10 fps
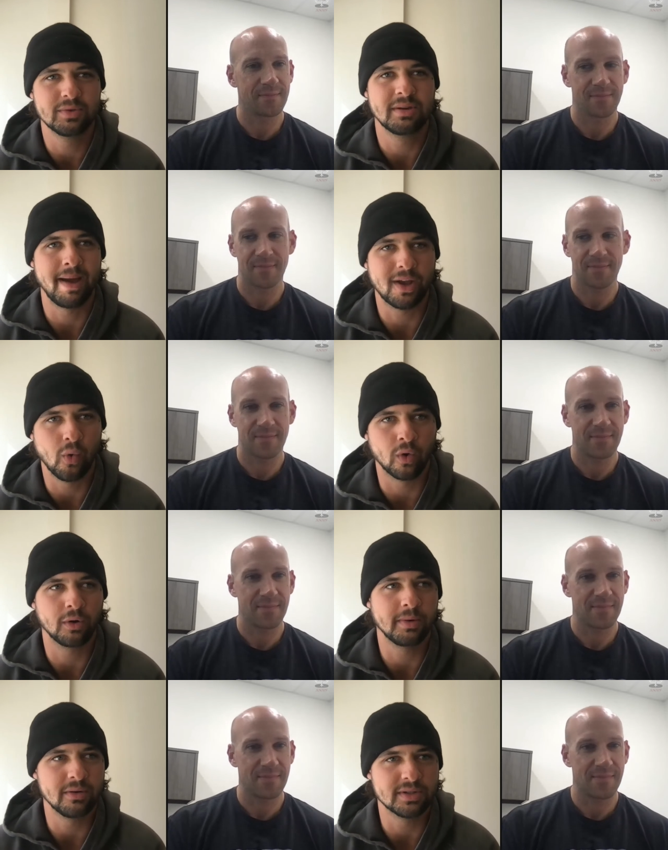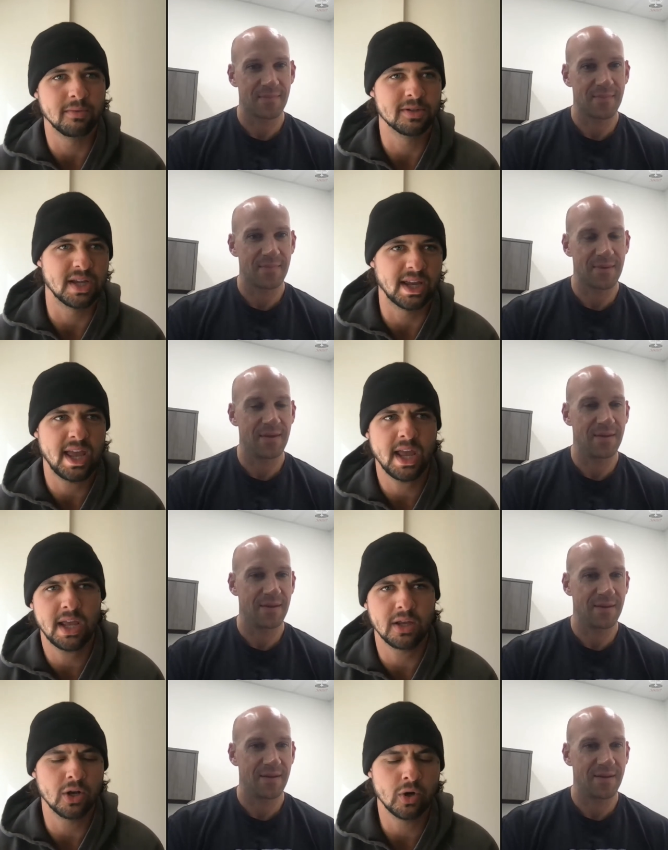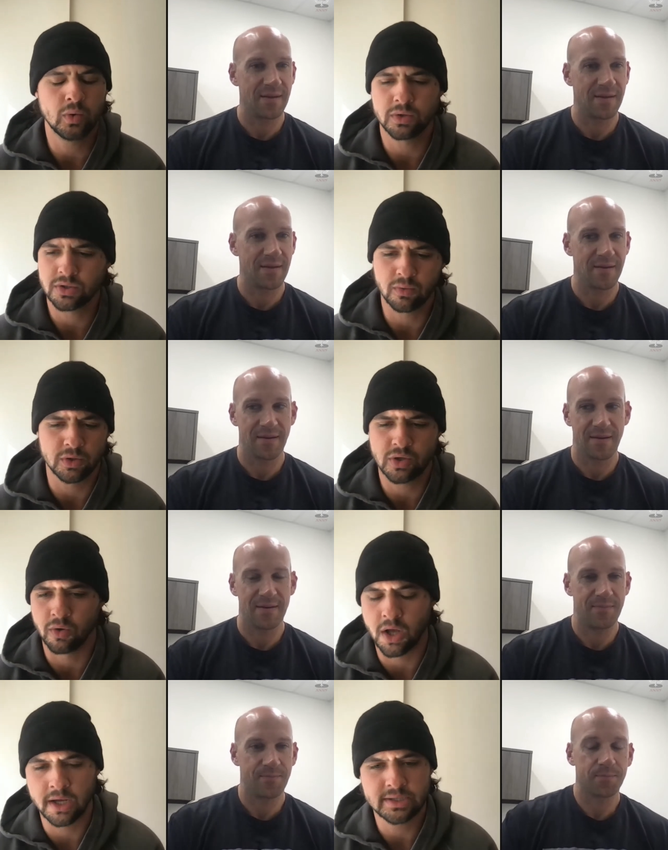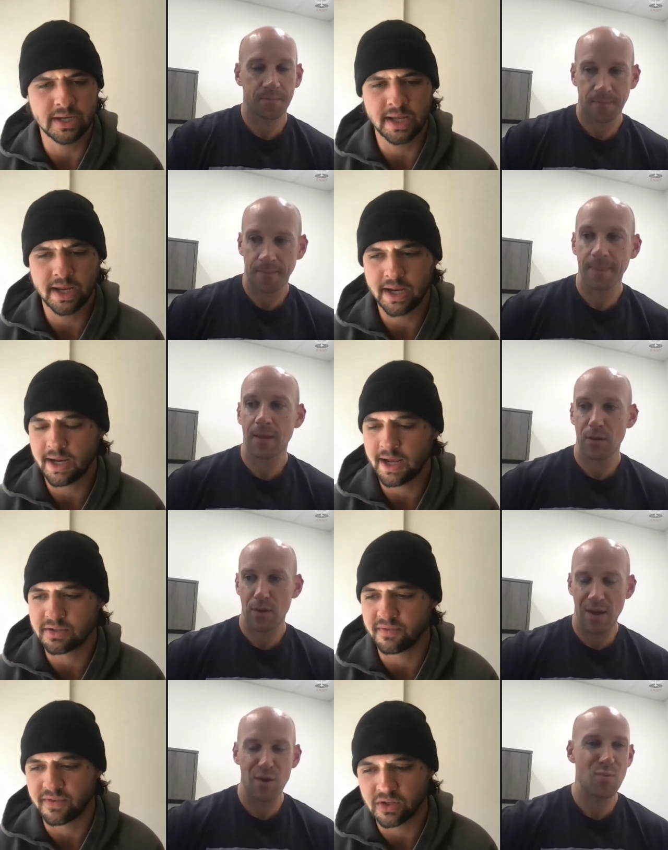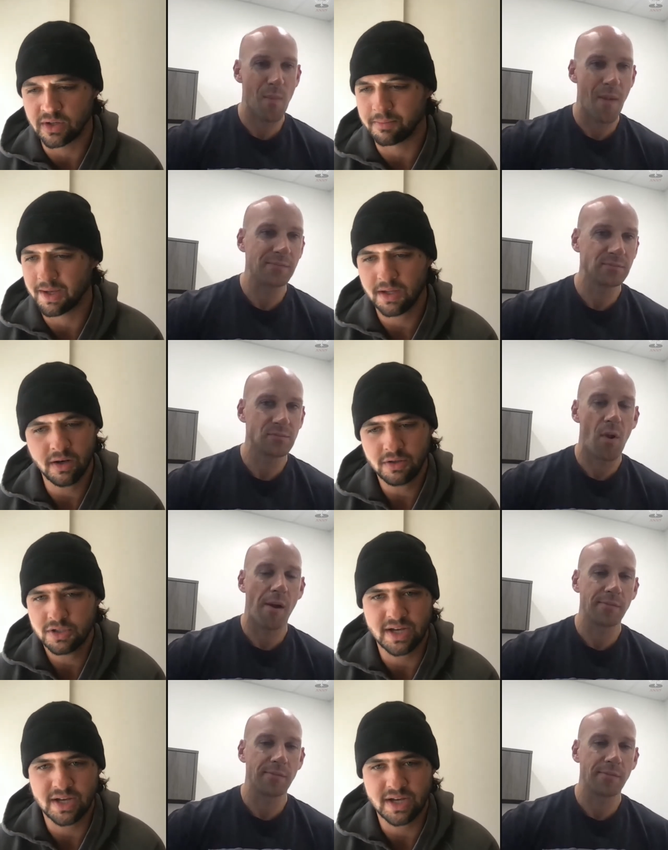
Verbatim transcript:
Speaker 1: he was in my corner, but he was almost like, Hey, you know, what's, what's going on today? How's it feeling? I'm like, you know, you